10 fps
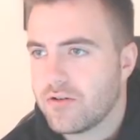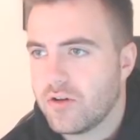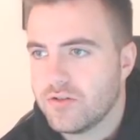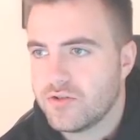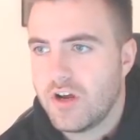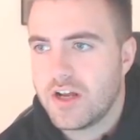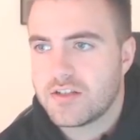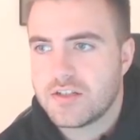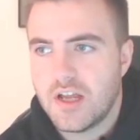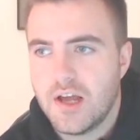
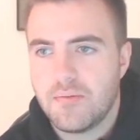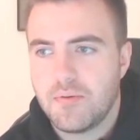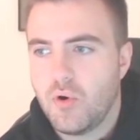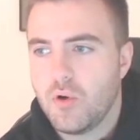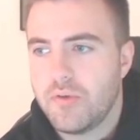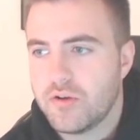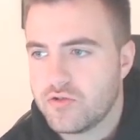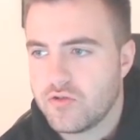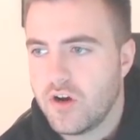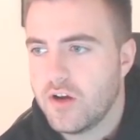contract. I bought him in on
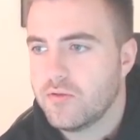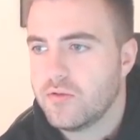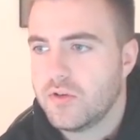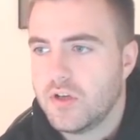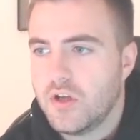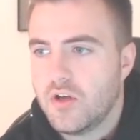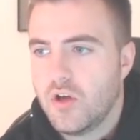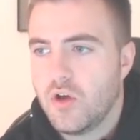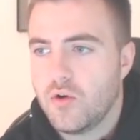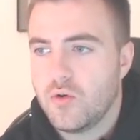trial,
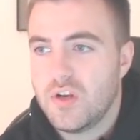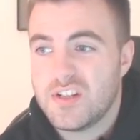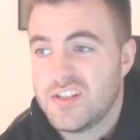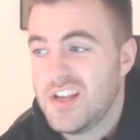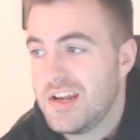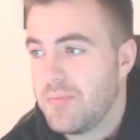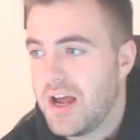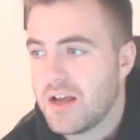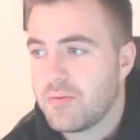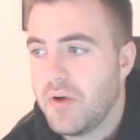who is a
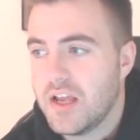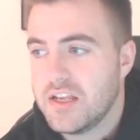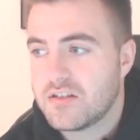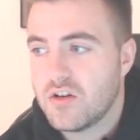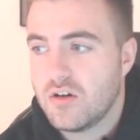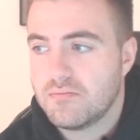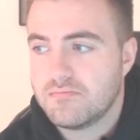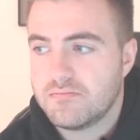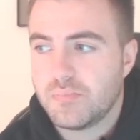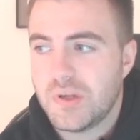centre-back, but he's got
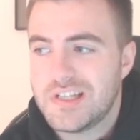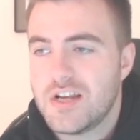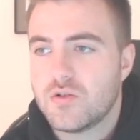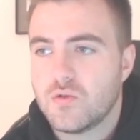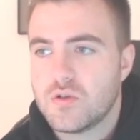potential to